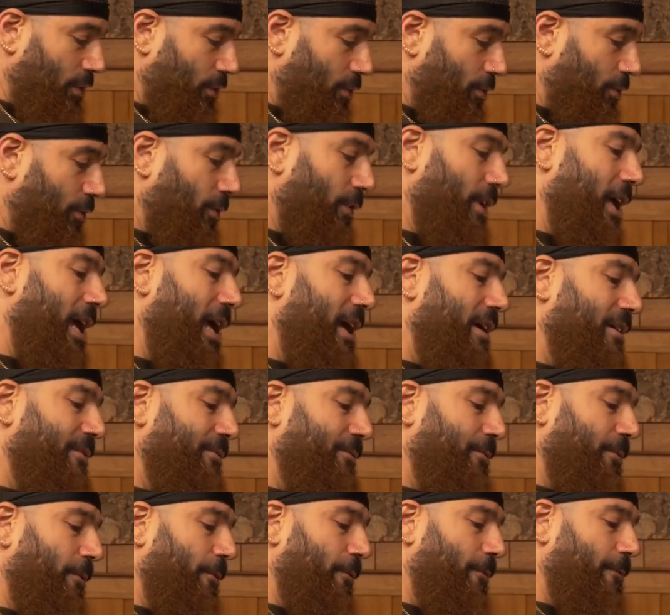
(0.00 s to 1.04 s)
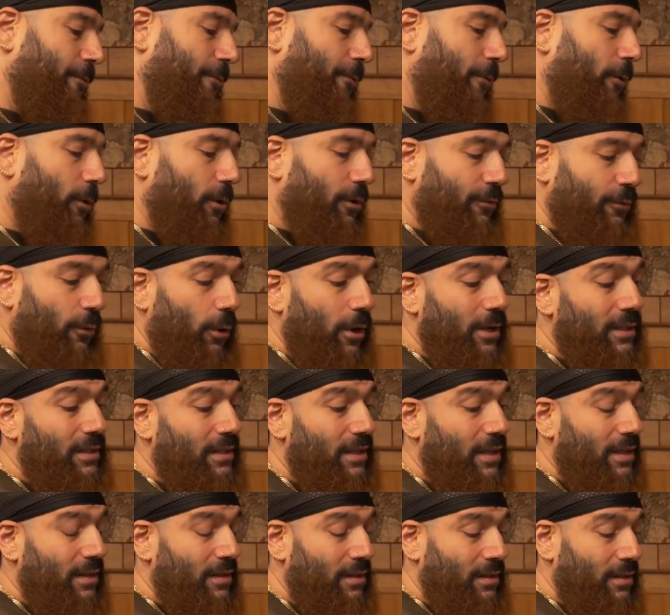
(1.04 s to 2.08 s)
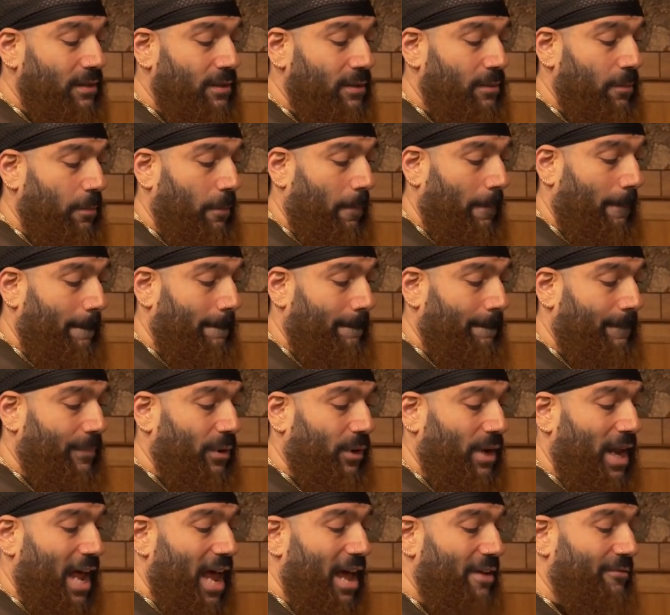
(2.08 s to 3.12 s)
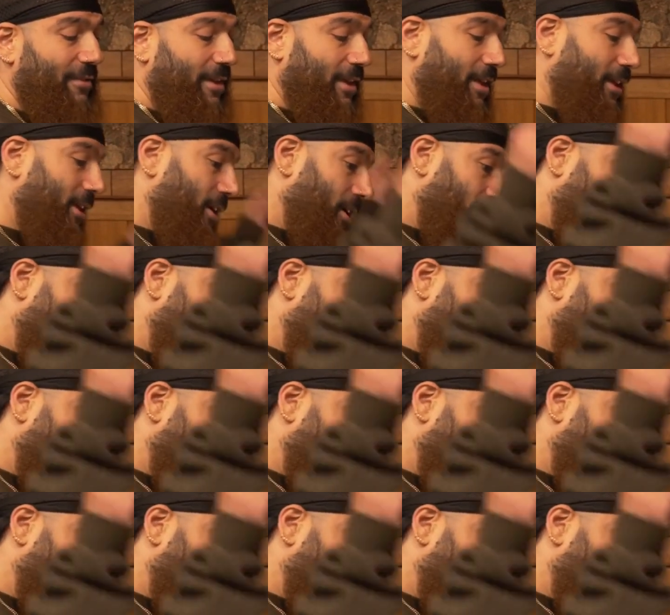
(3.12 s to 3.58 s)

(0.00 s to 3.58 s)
You can have 4 voices, but having